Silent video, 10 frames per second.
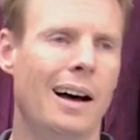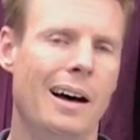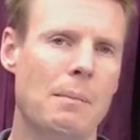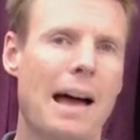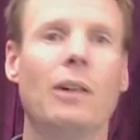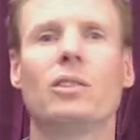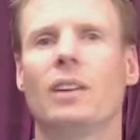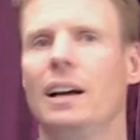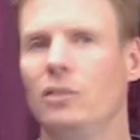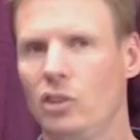
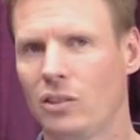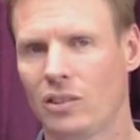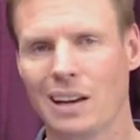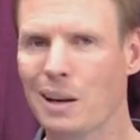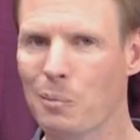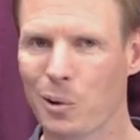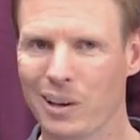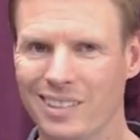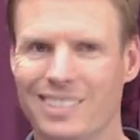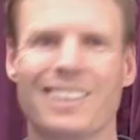outside of just Sunday
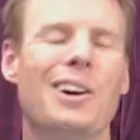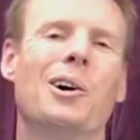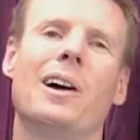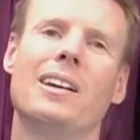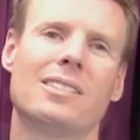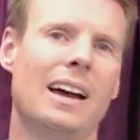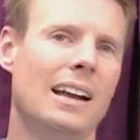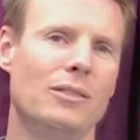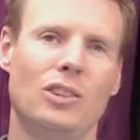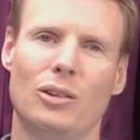mornings or outside
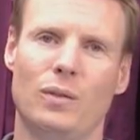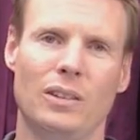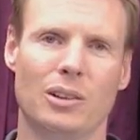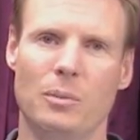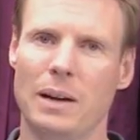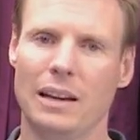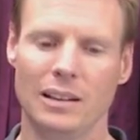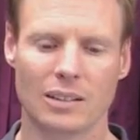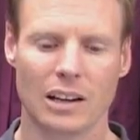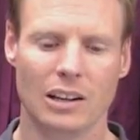of just physical
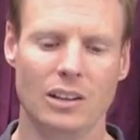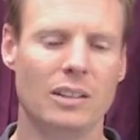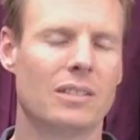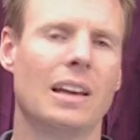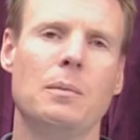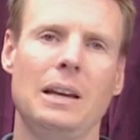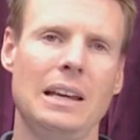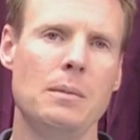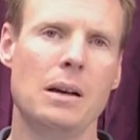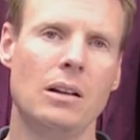mailings, you can send them an
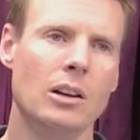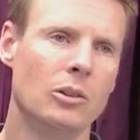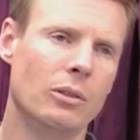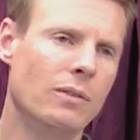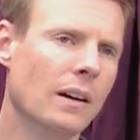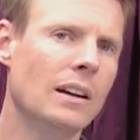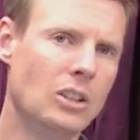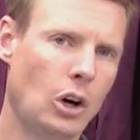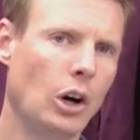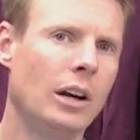email to a very
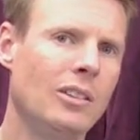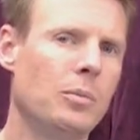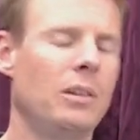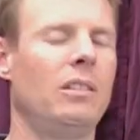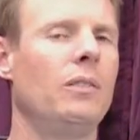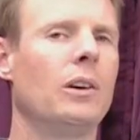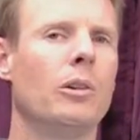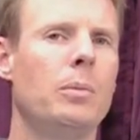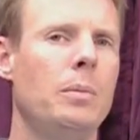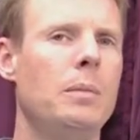targeted, specific
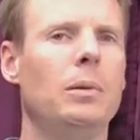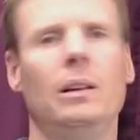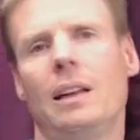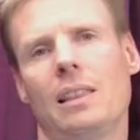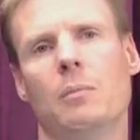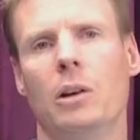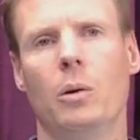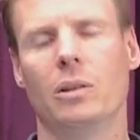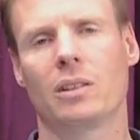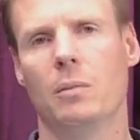group of people and let them know
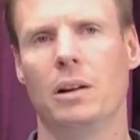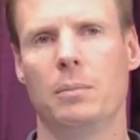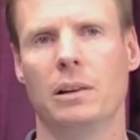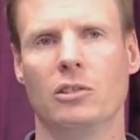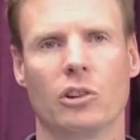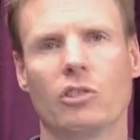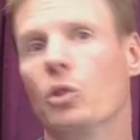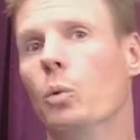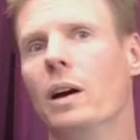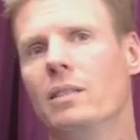what's coming up in the church
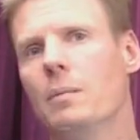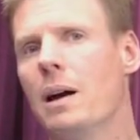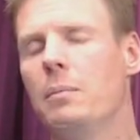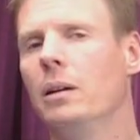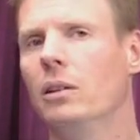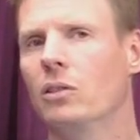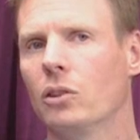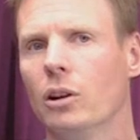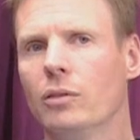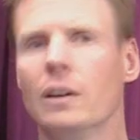and ways they might be able to
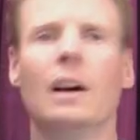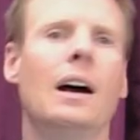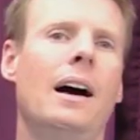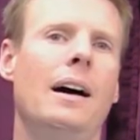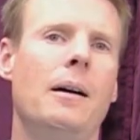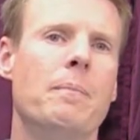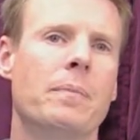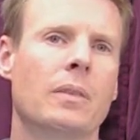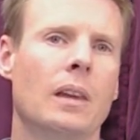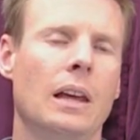serve
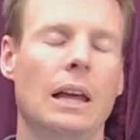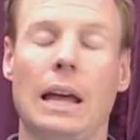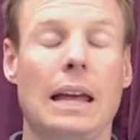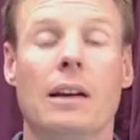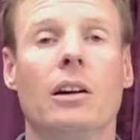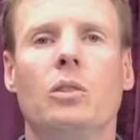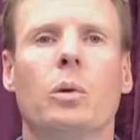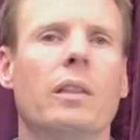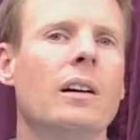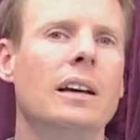in areas
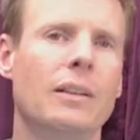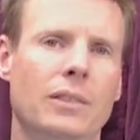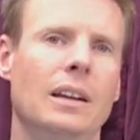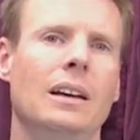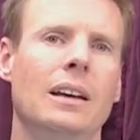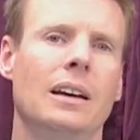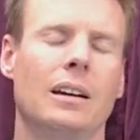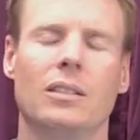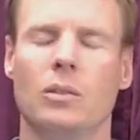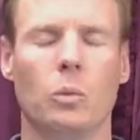where they're gifted.
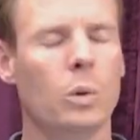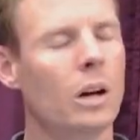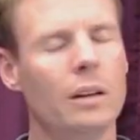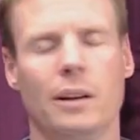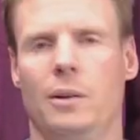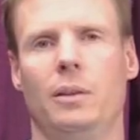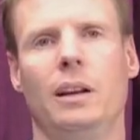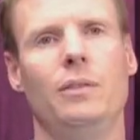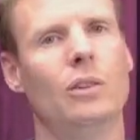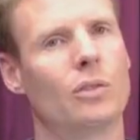Because we all know
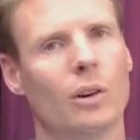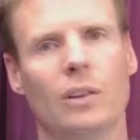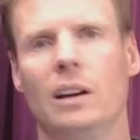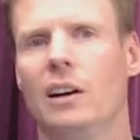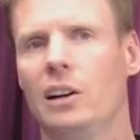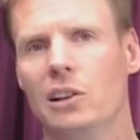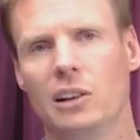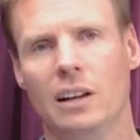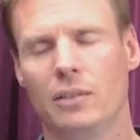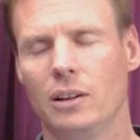that if you serve in an area you're
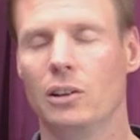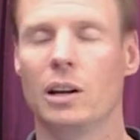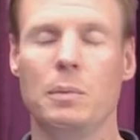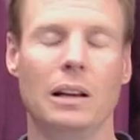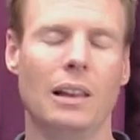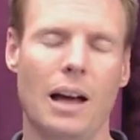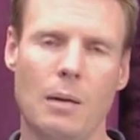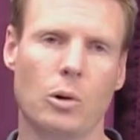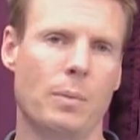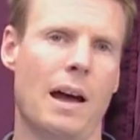gifted, you're going to be a
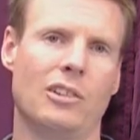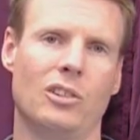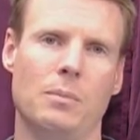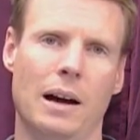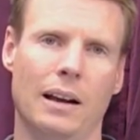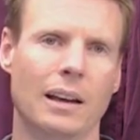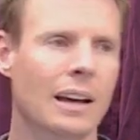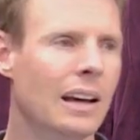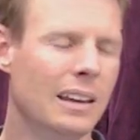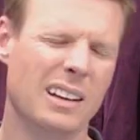lot more passionate about it
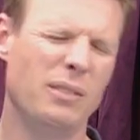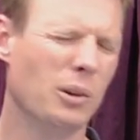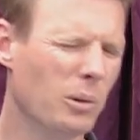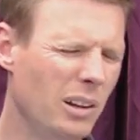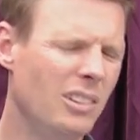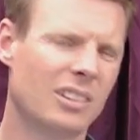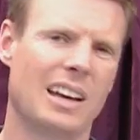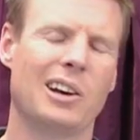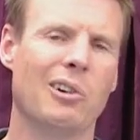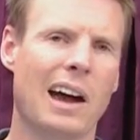than if you're really just
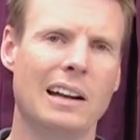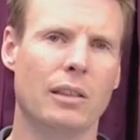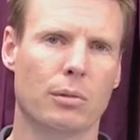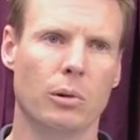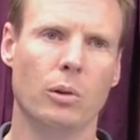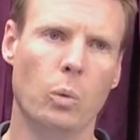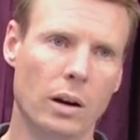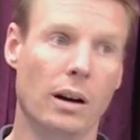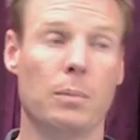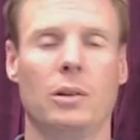kind of grinding through the
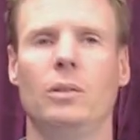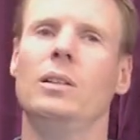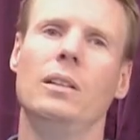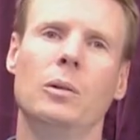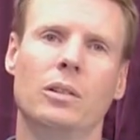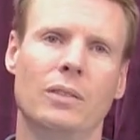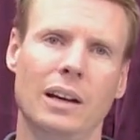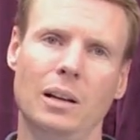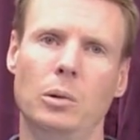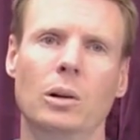one opportunity that was
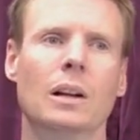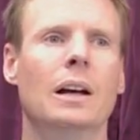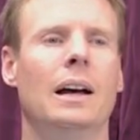available,